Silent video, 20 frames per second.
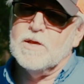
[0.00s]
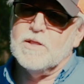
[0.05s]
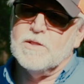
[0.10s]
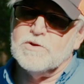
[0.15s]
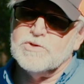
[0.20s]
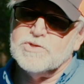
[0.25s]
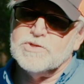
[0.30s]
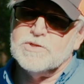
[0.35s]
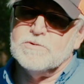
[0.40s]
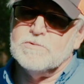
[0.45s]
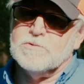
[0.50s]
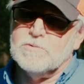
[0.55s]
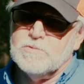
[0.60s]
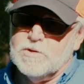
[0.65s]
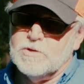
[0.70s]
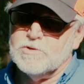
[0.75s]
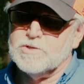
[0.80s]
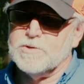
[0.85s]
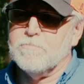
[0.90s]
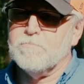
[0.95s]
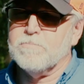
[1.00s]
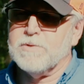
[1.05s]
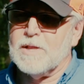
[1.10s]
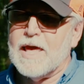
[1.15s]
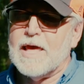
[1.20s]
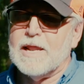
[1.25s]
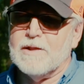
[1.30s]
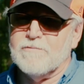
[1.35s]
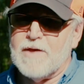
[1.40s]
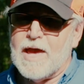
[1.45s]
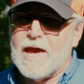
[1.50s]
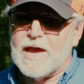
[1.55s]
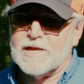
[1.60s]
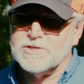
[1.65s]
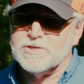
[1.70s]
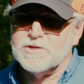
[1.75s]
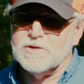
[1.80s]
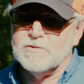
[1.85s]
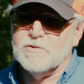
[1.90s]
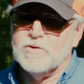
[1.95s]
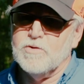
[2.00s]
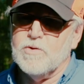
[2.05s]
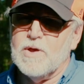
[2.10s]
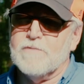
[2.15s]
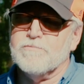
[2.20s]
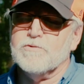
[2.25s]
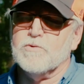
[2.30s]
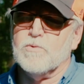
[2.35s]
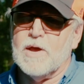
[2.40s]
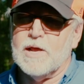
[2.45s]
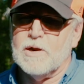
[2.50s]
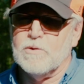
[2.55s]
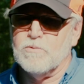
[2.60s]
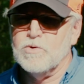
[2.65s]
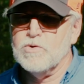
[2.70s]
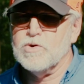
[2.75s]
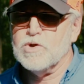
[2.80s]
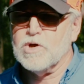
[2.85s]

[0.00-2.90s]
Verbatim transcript: there's a plan of action. You have to write a root